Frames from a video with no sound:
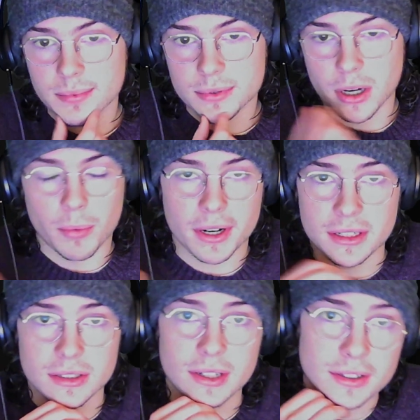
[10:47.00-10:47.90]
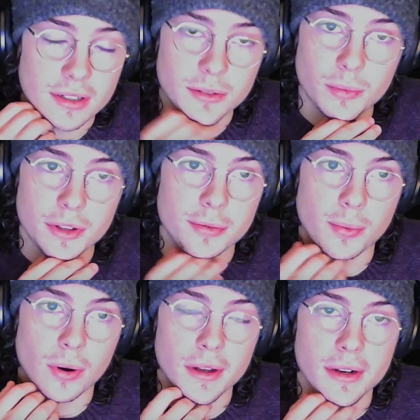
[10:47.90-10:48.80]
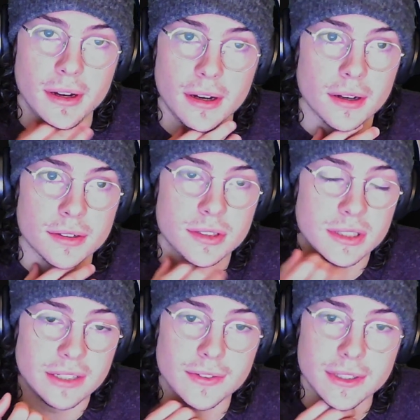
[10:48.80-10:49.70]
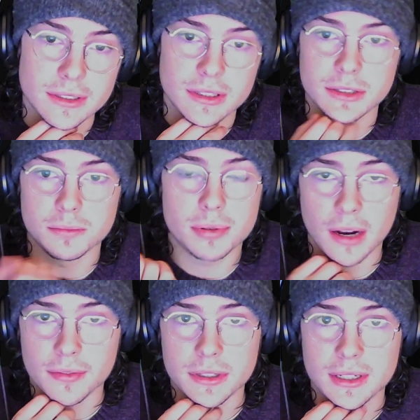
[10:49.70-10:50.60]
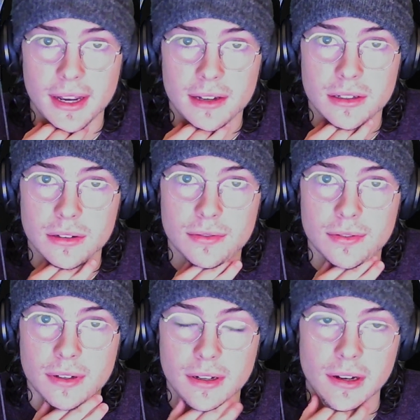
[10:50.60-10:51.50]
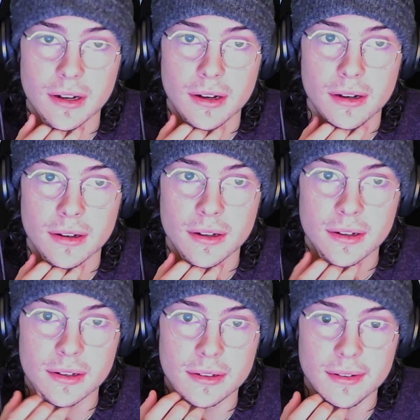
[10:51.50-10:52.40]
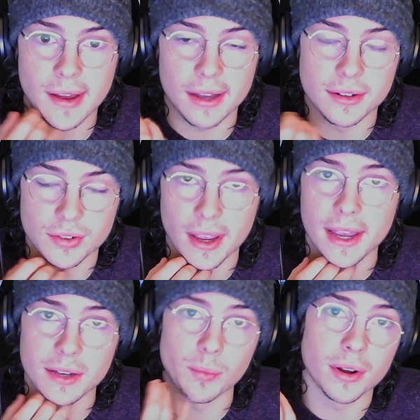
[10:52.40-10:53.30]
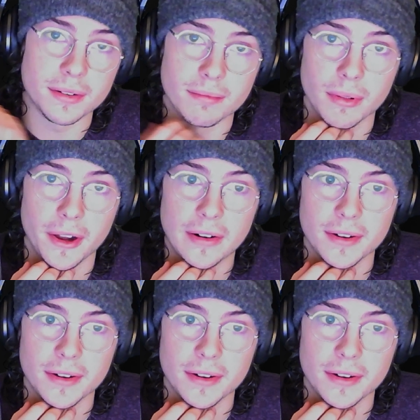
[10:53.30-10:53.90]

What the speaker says: somewhat consistent with what Stevens, the private detective, had to say, and what literally